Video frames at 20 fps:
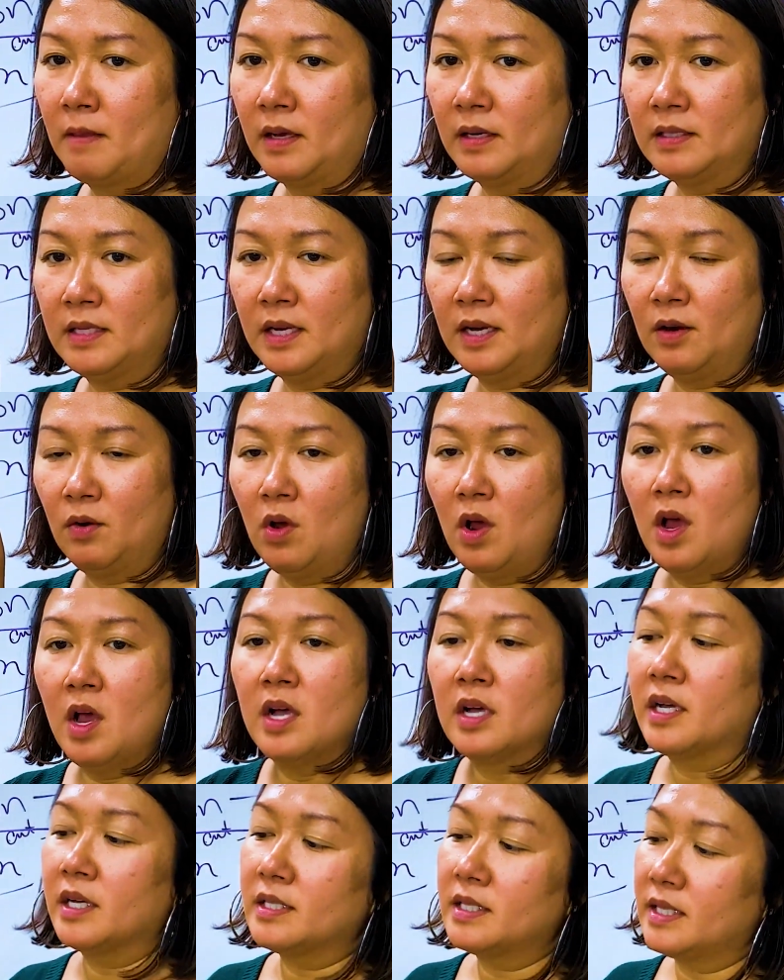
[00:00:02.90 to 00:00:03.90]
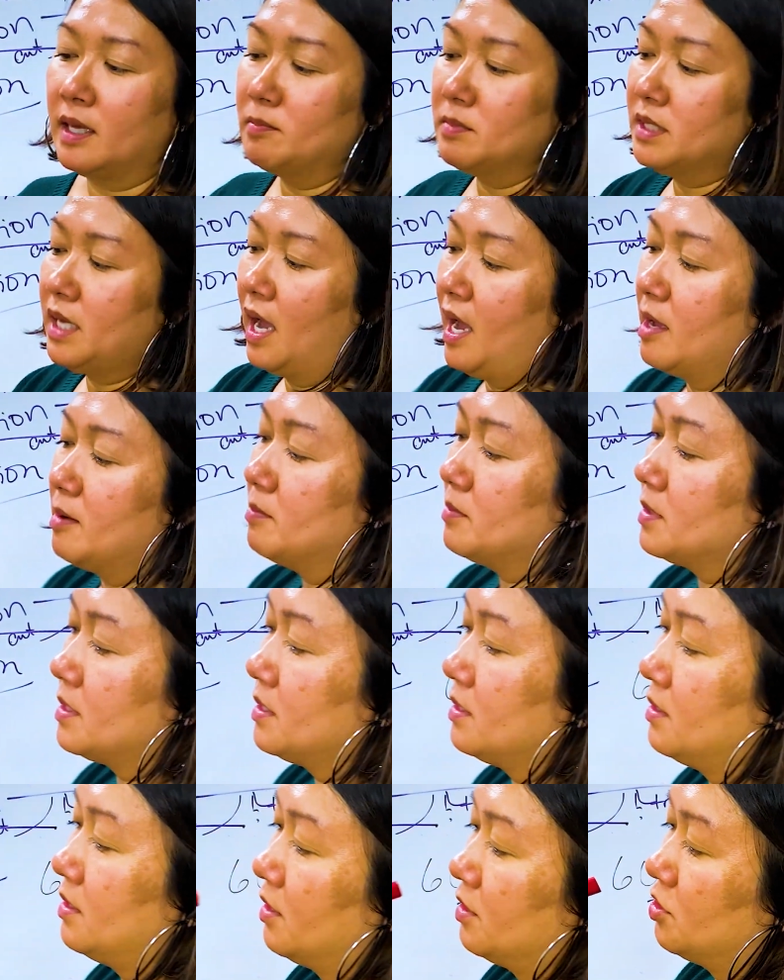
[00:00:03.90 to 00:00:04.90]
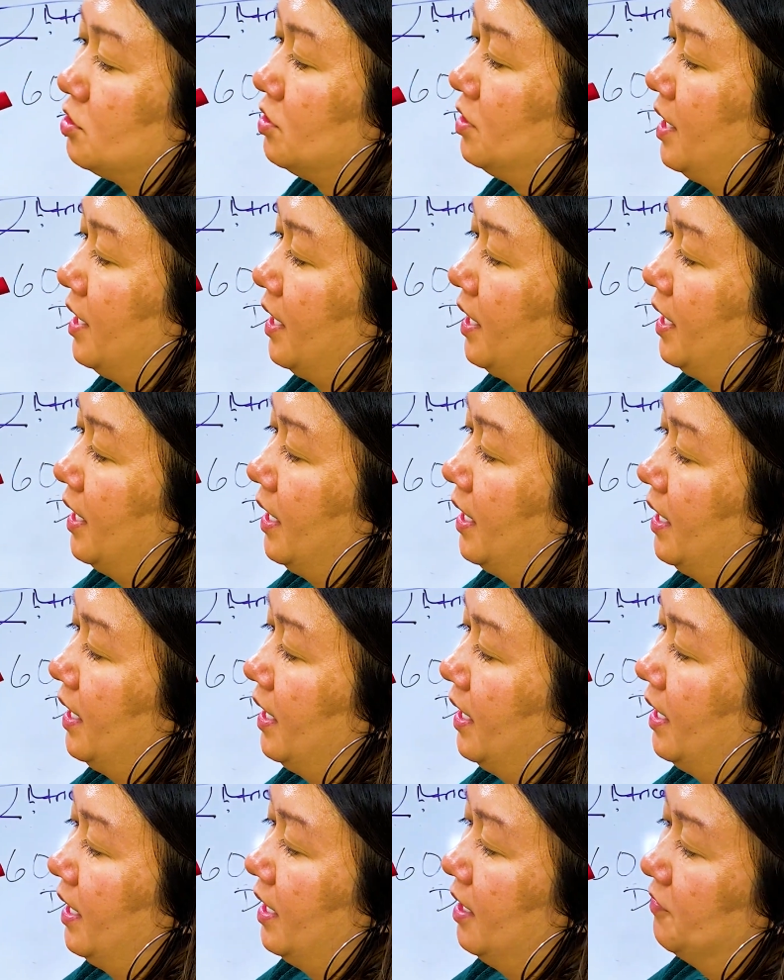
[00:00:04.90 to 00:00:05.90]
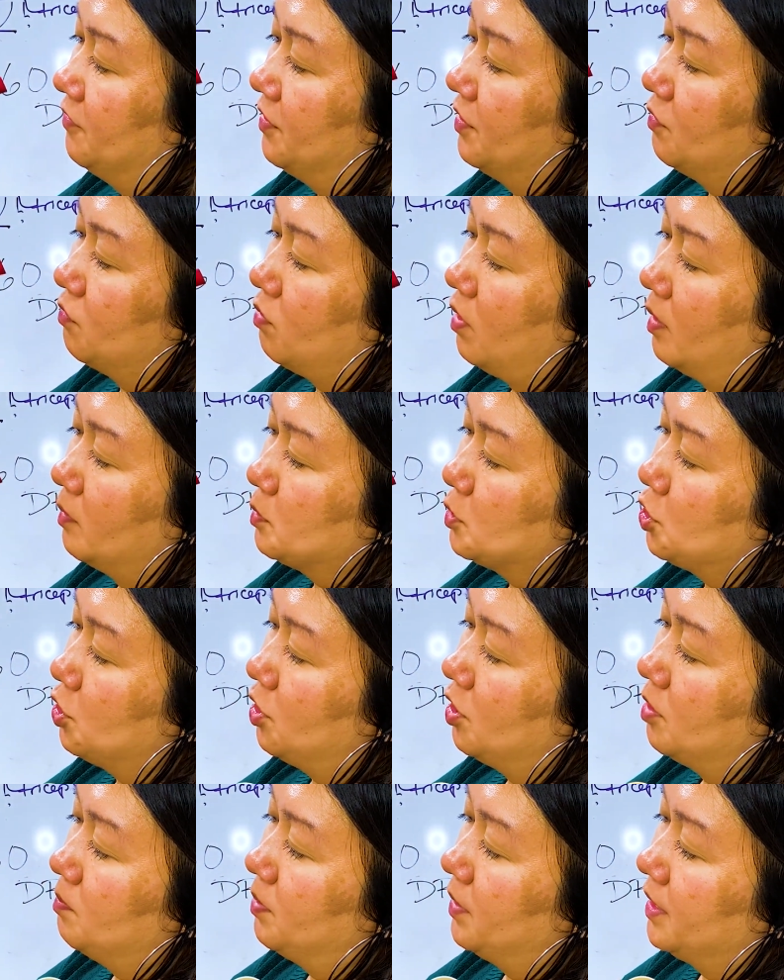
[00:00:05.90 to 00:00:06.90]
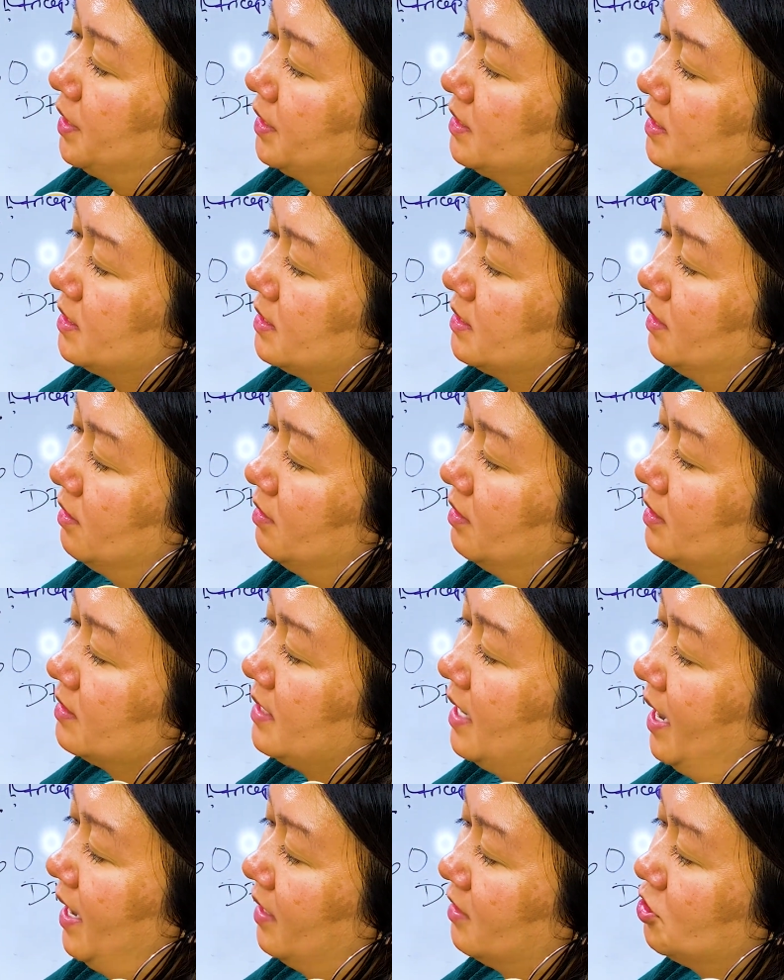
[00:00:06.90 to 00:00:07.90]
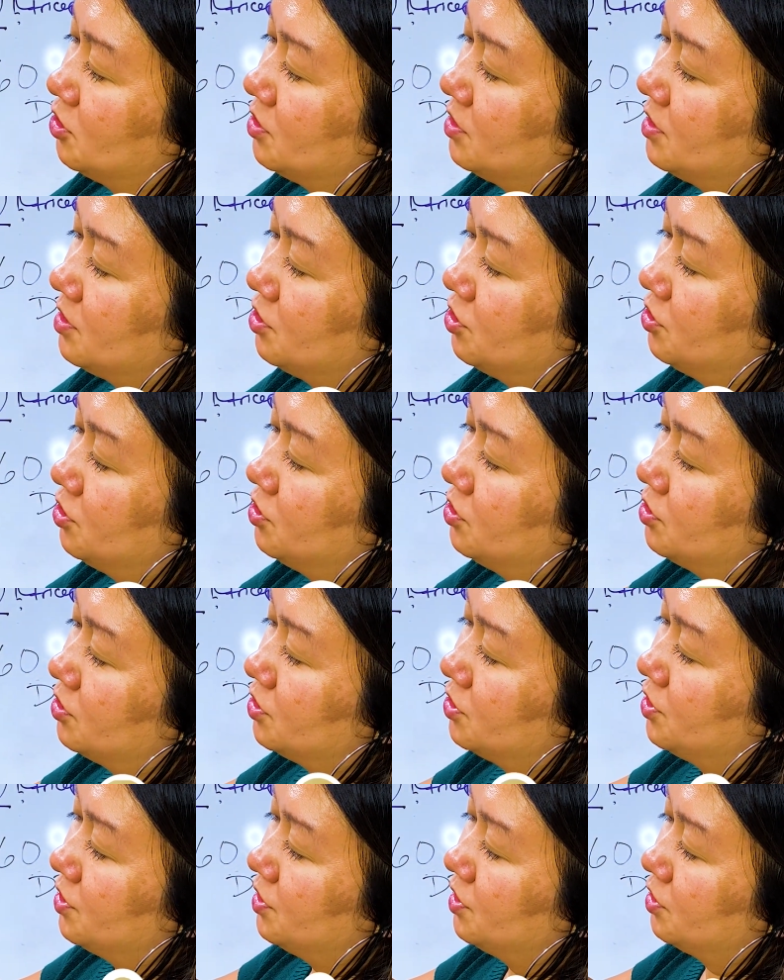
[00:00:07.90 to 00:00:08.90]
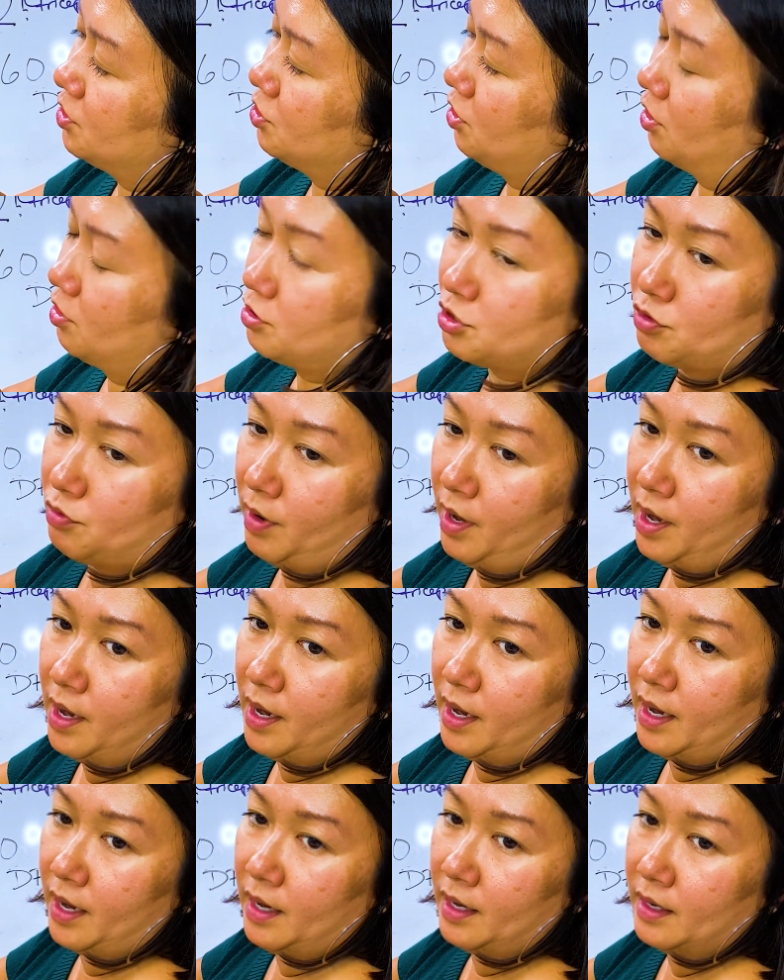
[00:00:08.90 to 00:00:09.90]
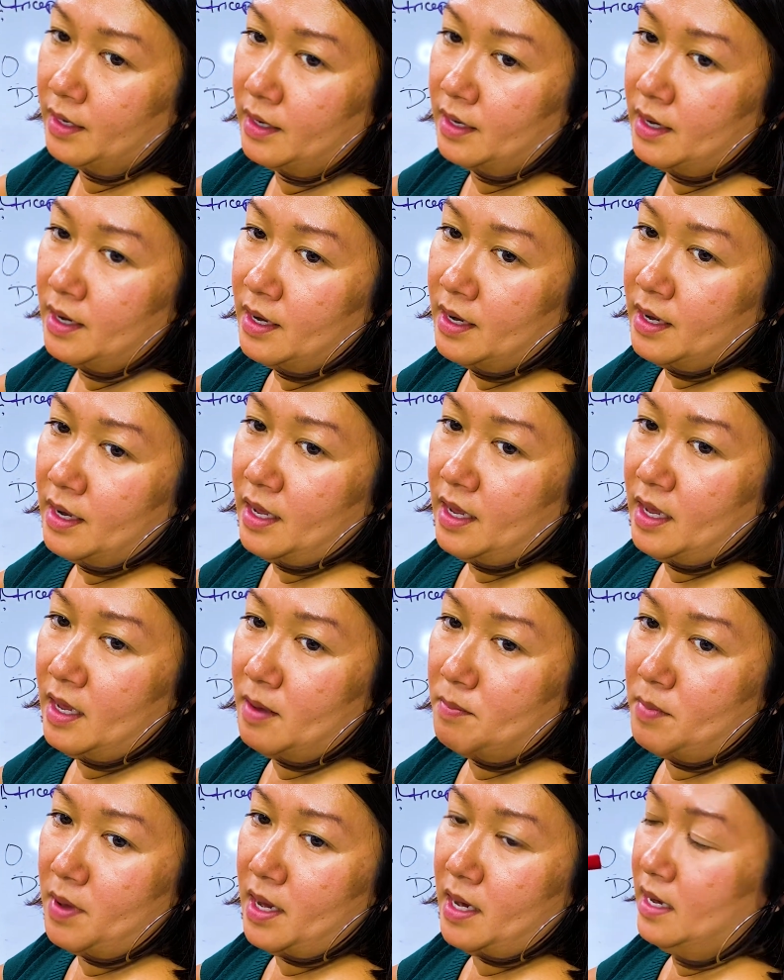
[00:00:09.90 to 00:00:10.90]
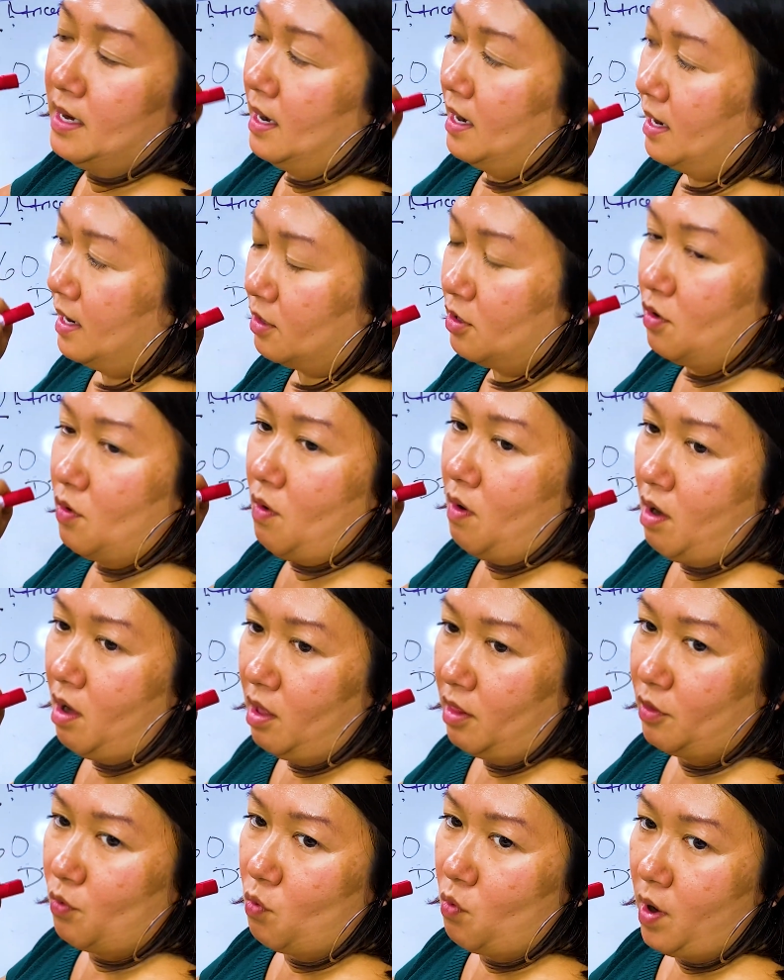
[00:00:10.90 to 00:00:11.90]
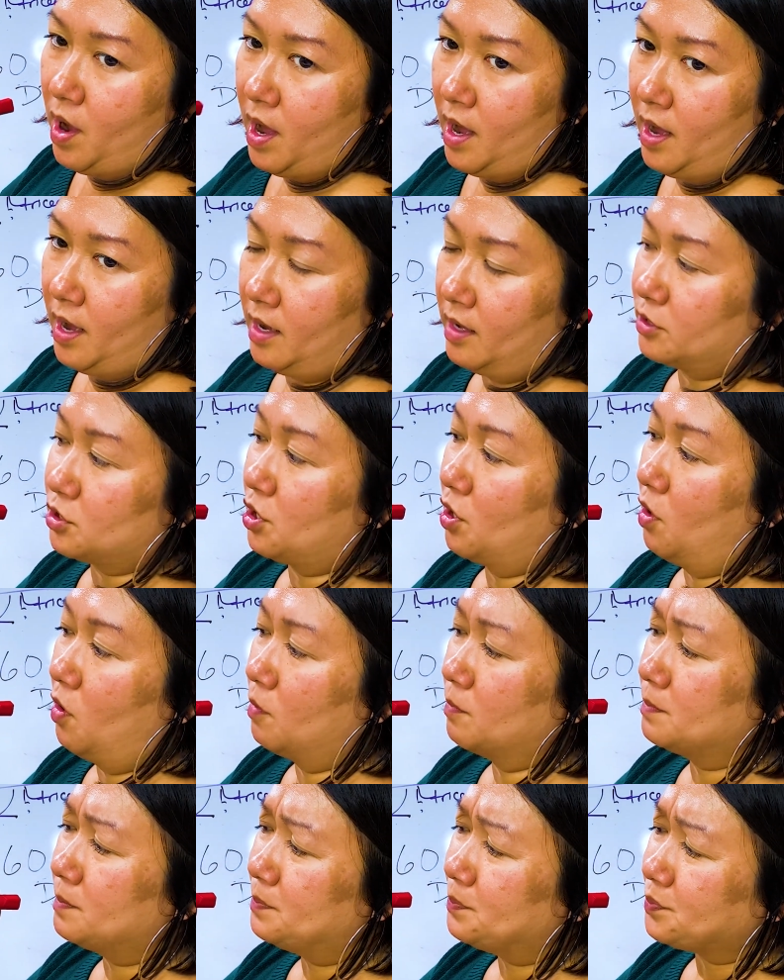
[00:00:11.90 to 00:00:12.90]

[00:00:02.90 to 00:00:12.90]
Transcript: Did it? Because sometimes if it ruptured, but it's still attached to the juncturae, it may not go all the way. So